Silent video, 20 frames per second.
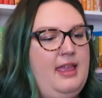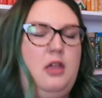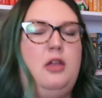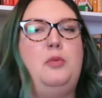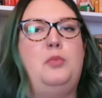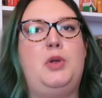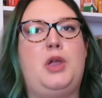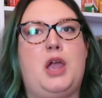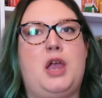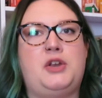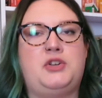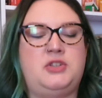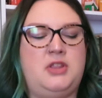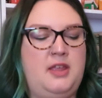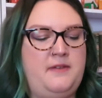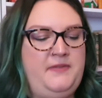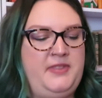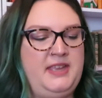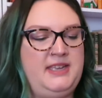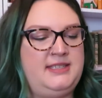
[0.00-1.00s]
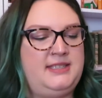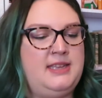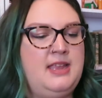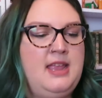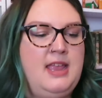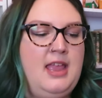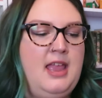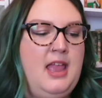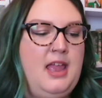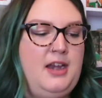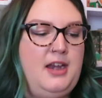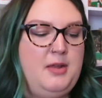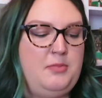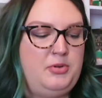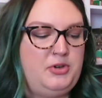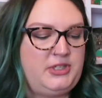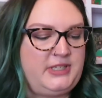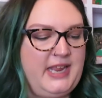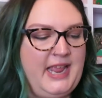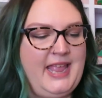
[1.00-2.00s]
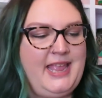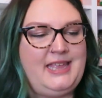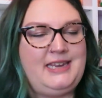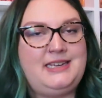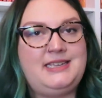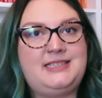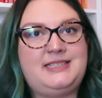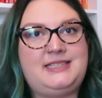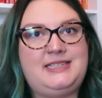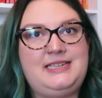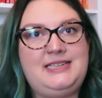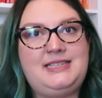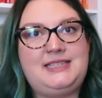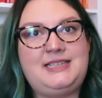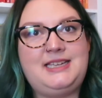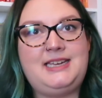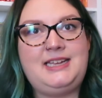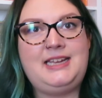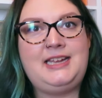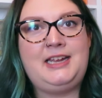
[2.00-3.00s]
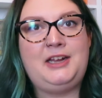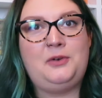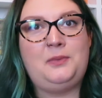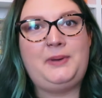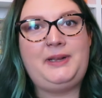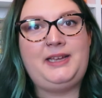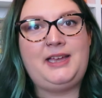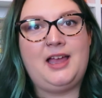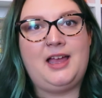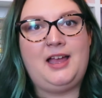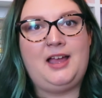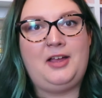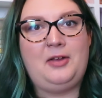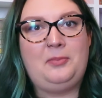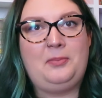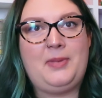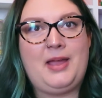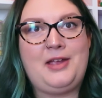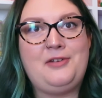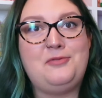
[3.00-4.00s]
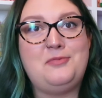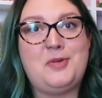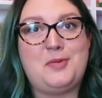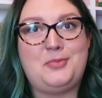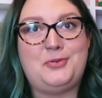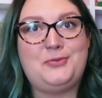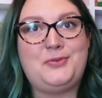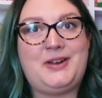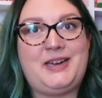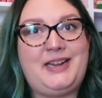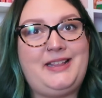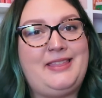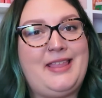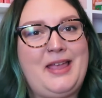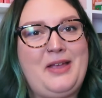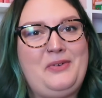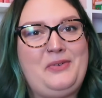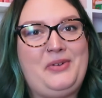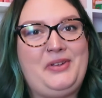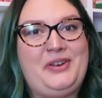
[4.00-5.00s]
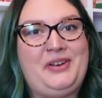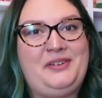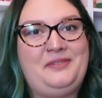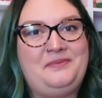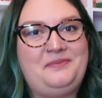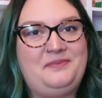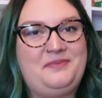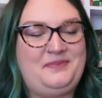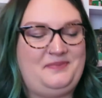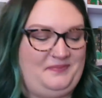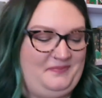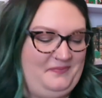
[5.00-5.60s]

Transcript: Oh my gosh, love this. Number 10, Sea City, Here We Come. I remember reading that one.